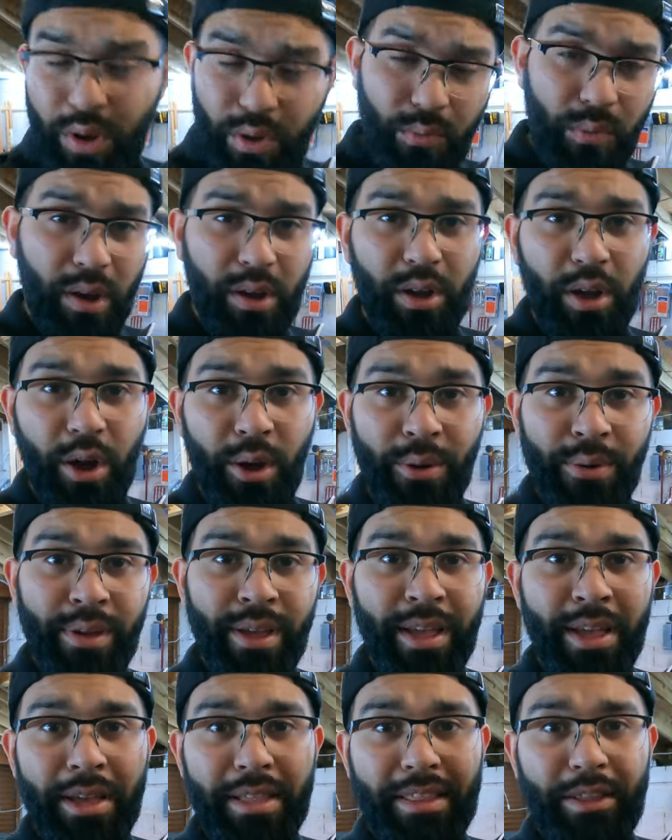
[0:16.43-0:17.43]
all in one
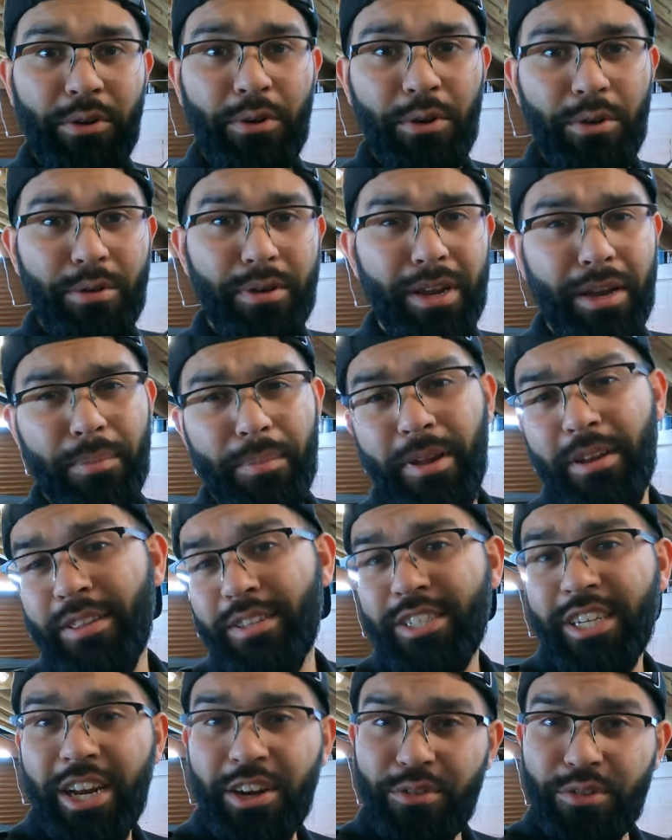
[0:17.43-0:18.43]
go. They're all gonna be
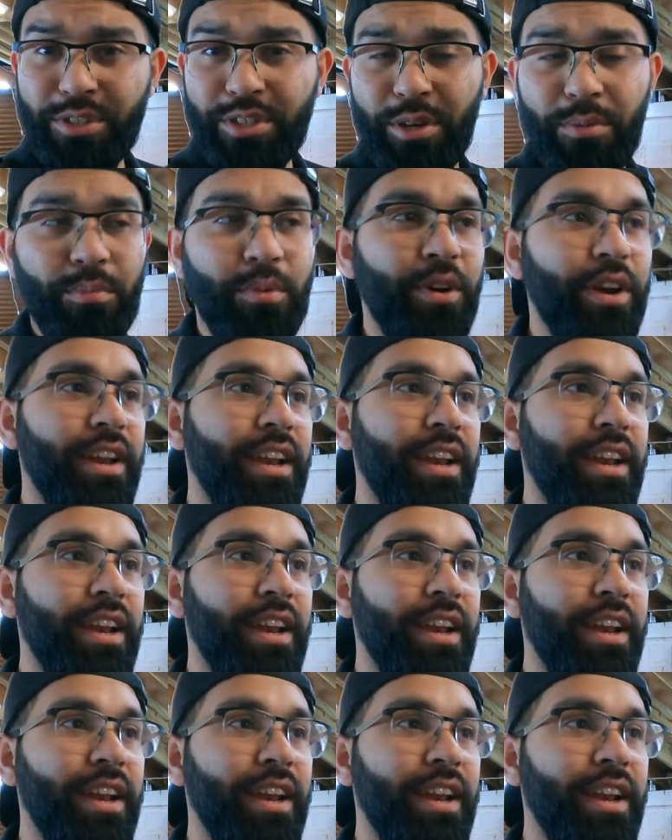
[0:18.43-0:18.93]
on the channel at some